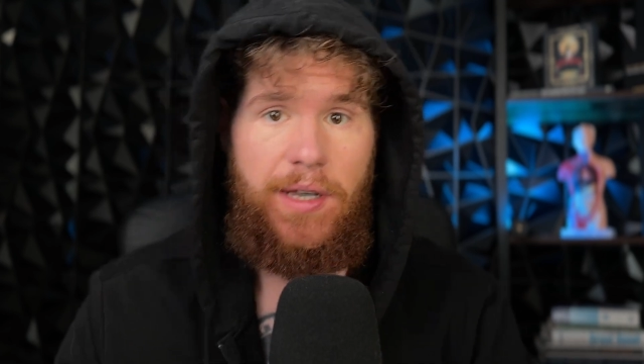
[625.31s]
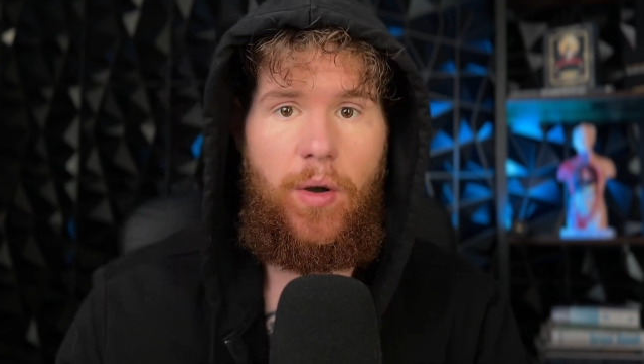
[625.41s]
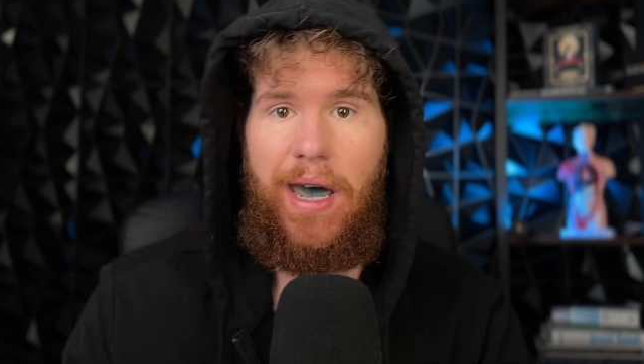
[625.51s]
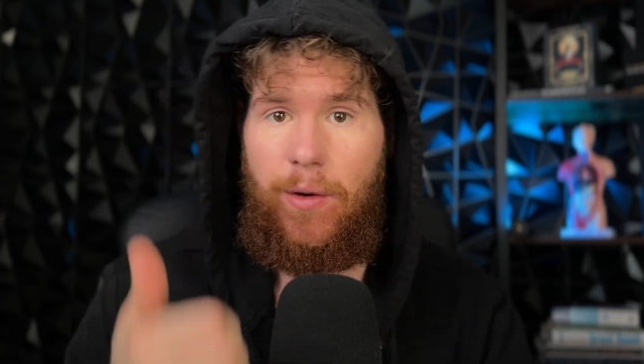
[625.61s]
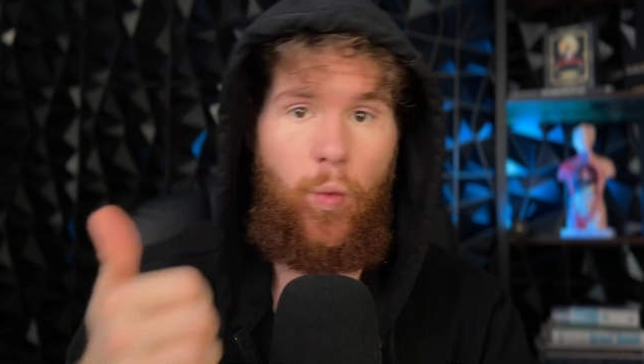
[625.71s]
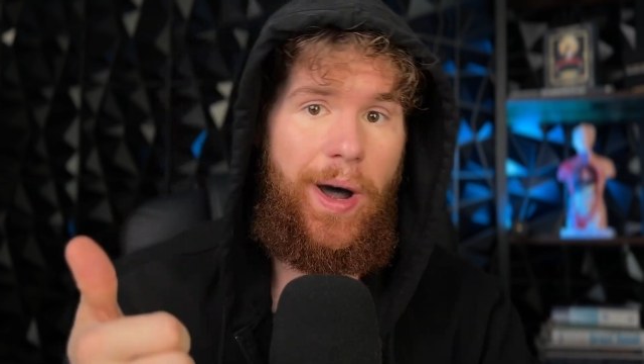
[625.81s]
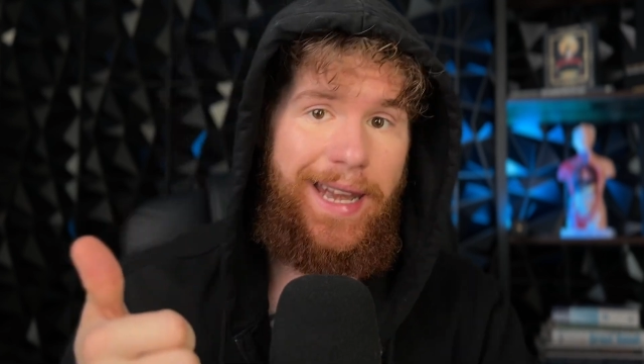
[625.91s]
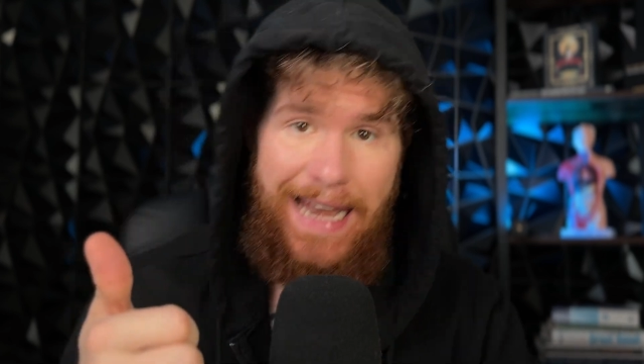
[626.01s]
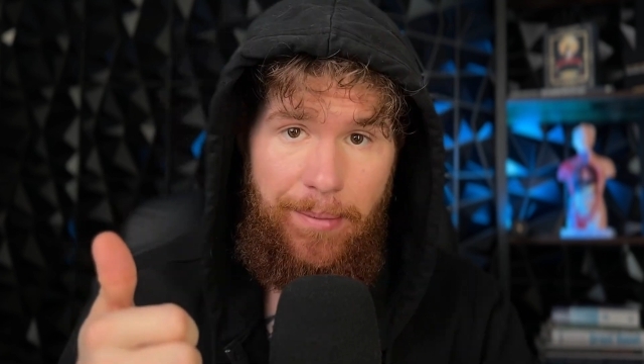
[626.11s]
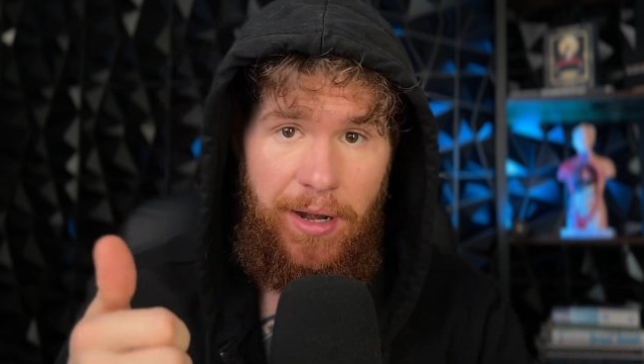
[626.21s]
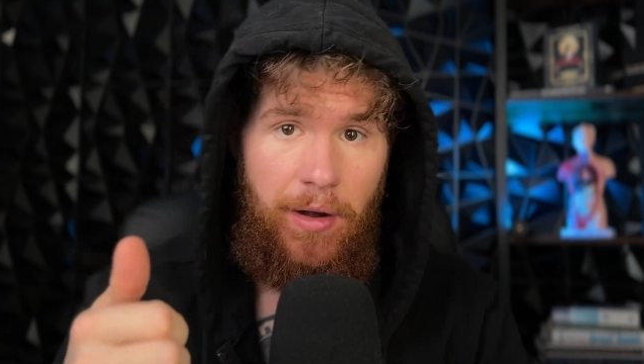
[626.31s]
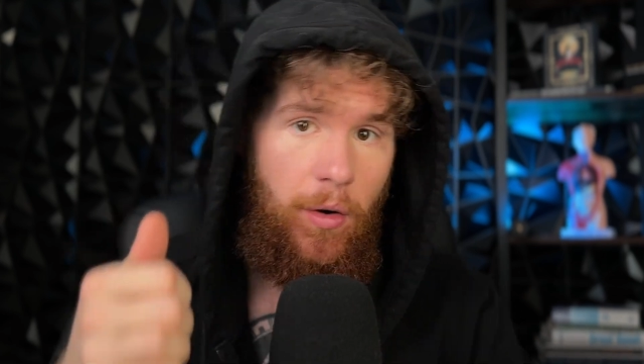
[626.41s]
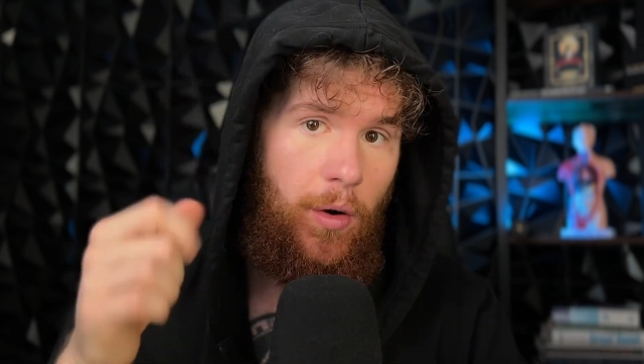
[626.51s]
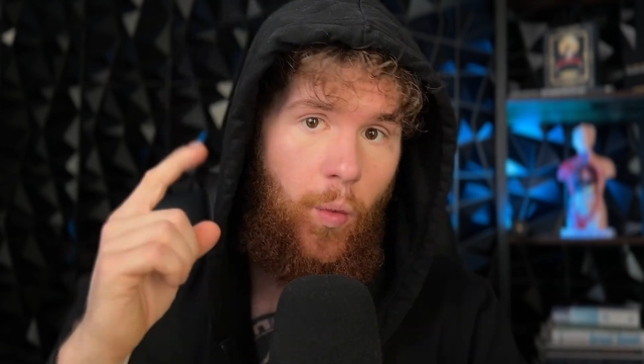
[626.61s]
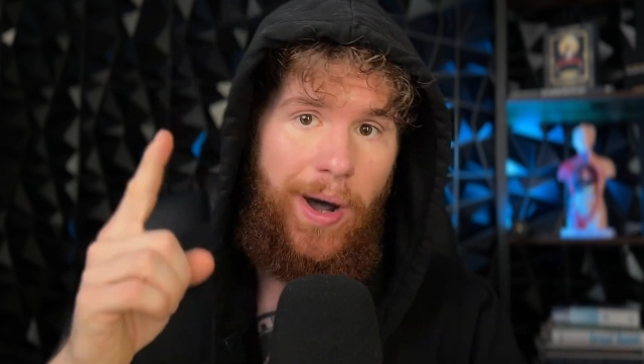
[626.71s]
You add one lemon
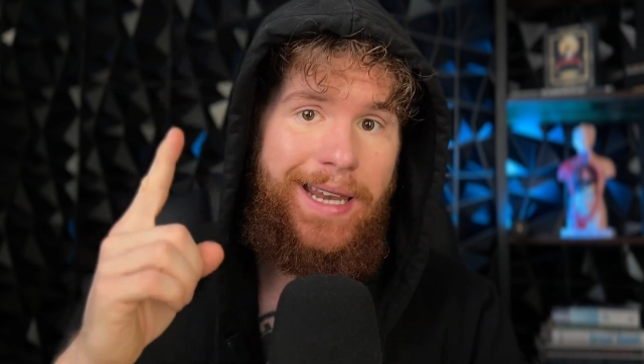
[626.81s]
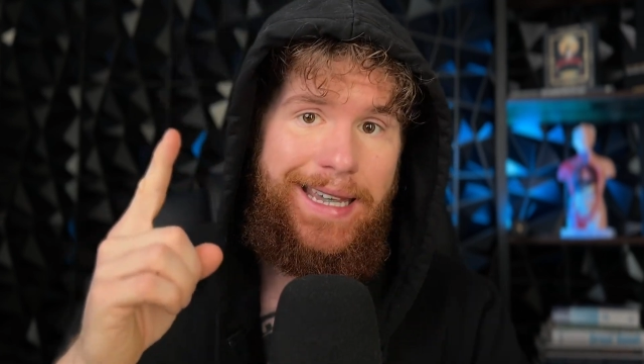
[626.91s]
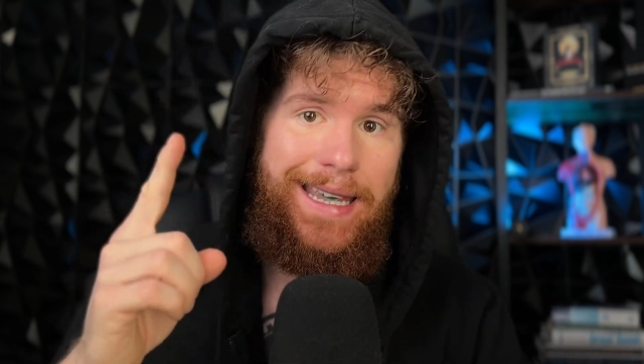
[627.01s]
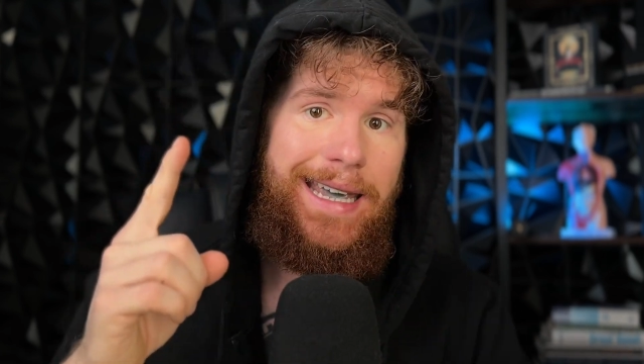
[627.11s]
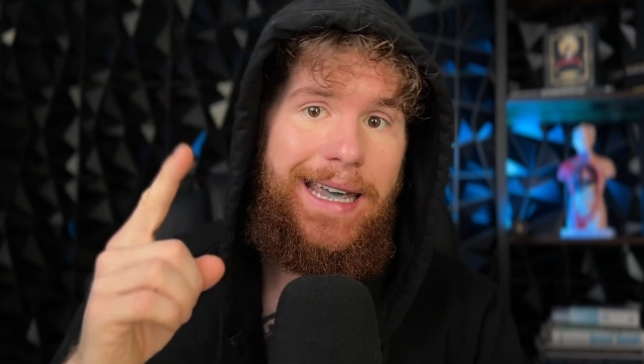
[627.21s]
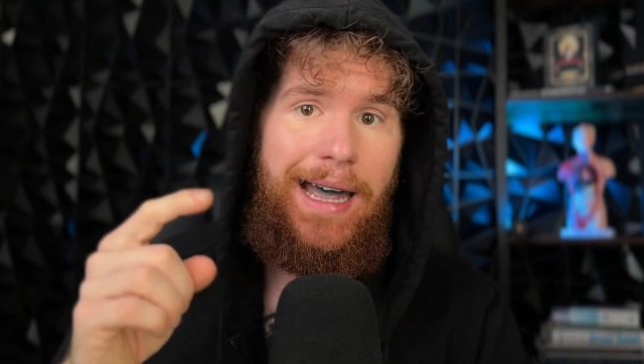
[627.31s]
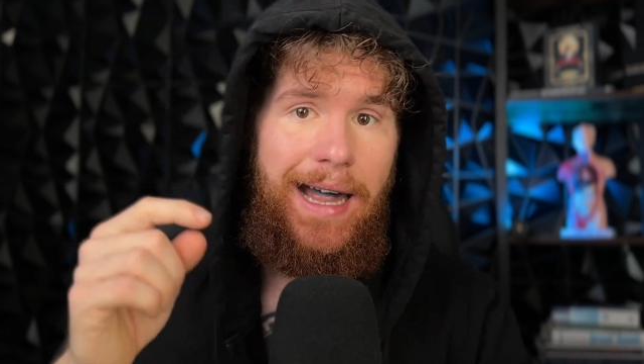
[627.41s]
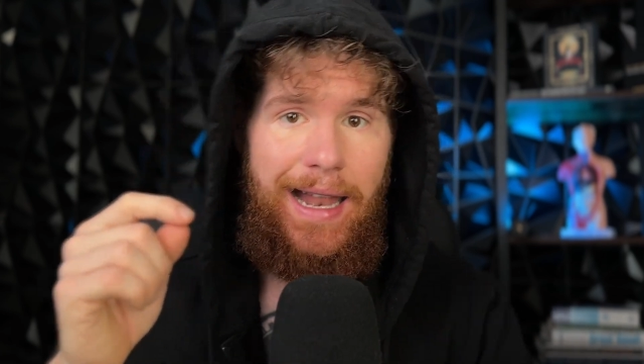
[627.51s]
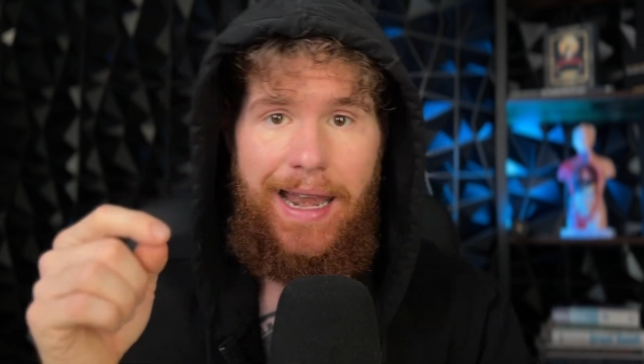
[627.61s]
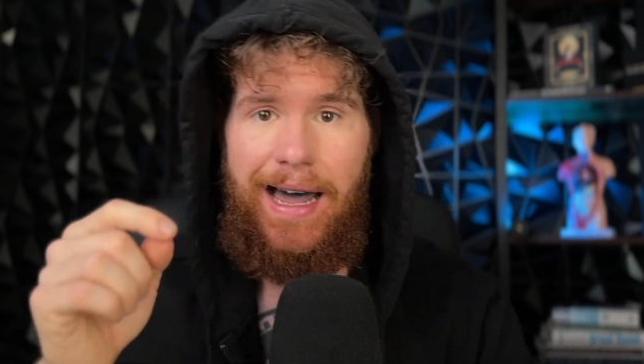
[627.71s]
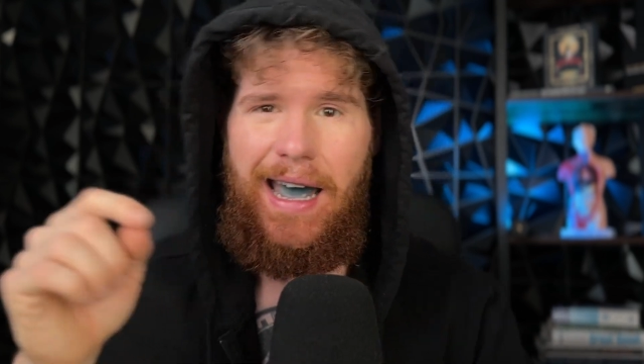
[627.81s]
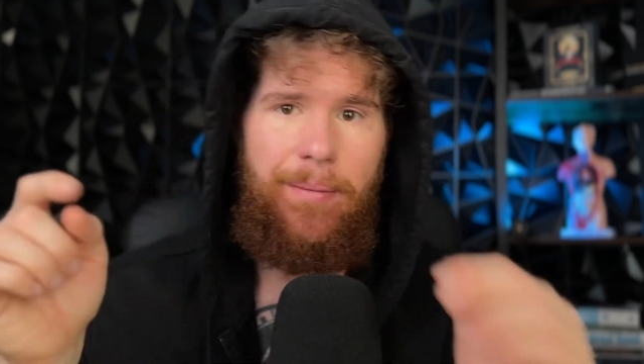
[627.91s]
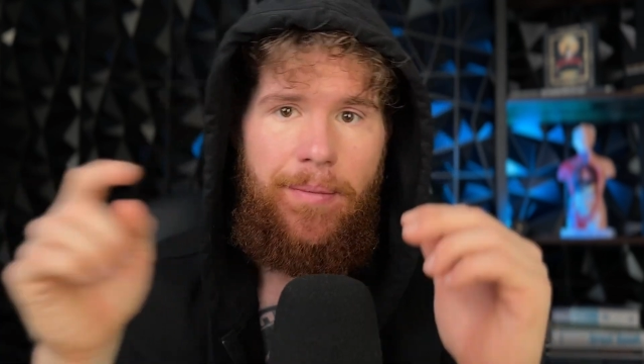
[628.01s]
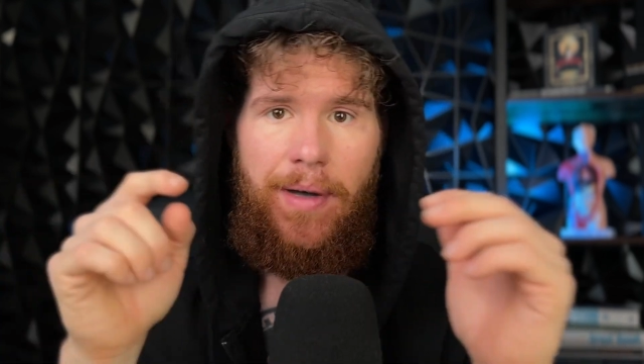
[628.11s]
or one key lime.